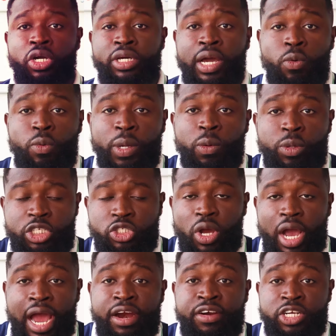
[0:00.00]
The other way which
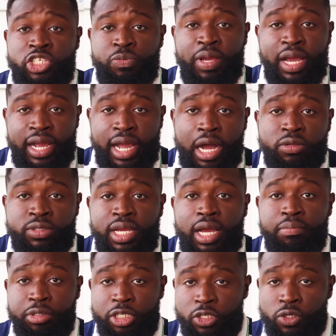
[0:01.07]
your RRSP account
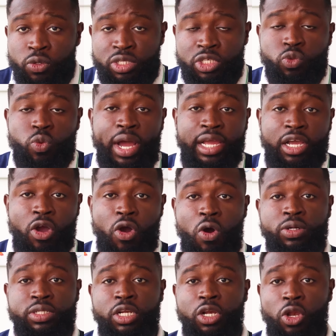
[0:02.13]
can be used is what I
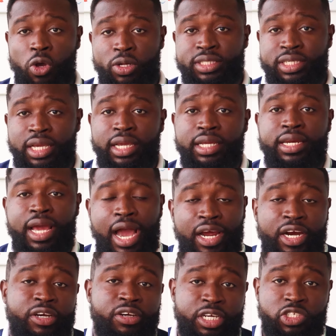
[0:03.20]
call the locked-in
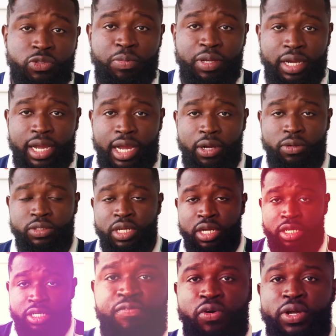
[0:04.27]
RRSP account.
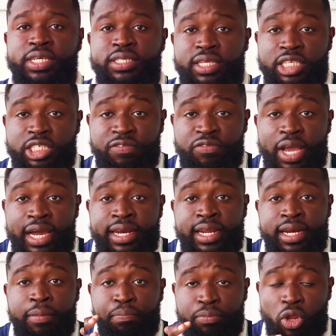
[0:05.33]
For instance, if you had
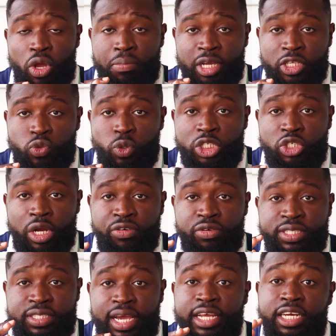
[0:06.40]
an employment which you are
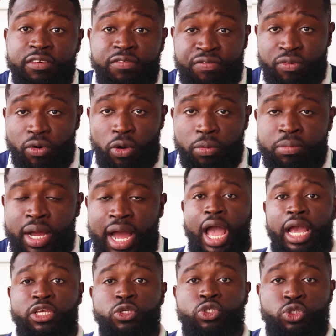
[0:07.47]
resigning from
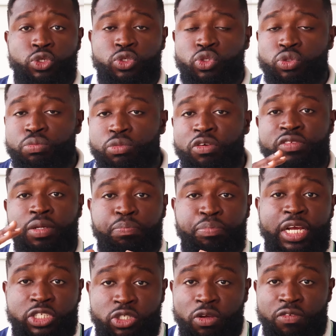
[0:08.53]
and you choose to move the
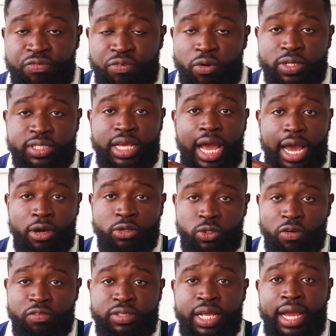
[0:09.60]
pension funds out
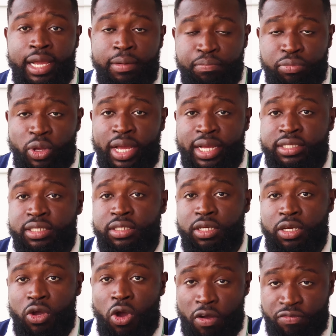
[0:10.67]
of that employer's
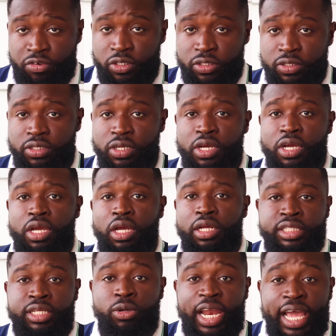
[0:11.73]
coffers,
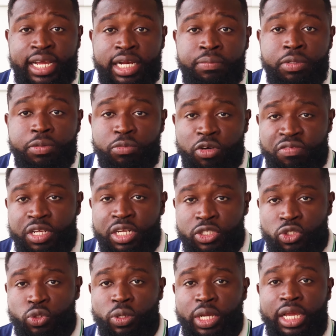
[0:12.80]
they will likely be moving
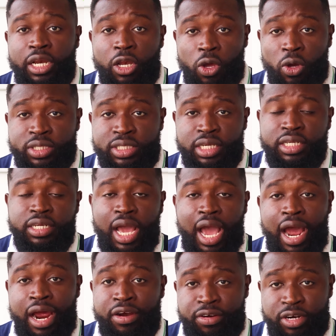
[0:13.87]
into a locked-in
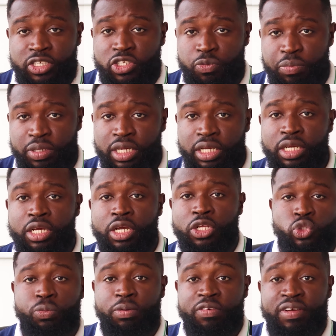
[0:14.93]
RRSP
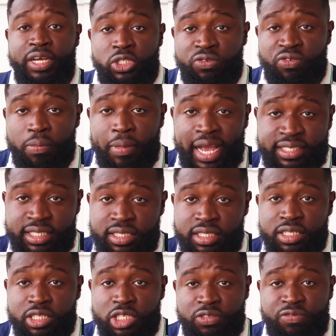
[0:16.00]
to prevent you from
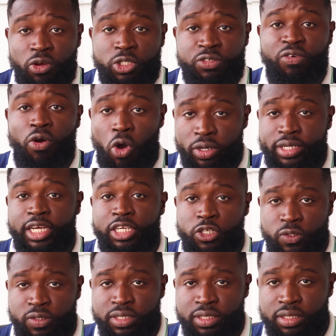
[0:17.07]
accessing these funds for other
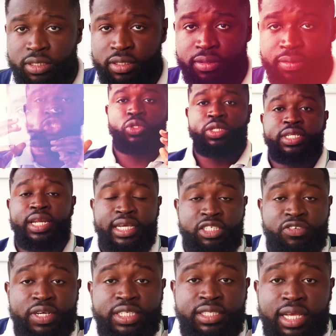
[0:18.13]
uses. So the
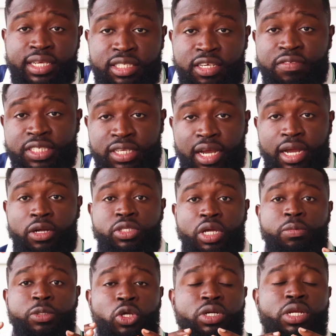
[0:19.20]
next registered savings account
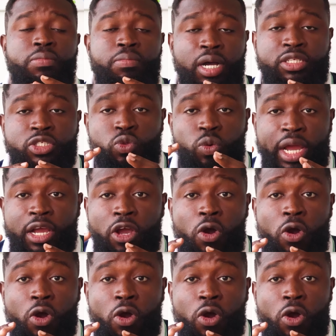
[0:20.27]
I'll be talking about is what I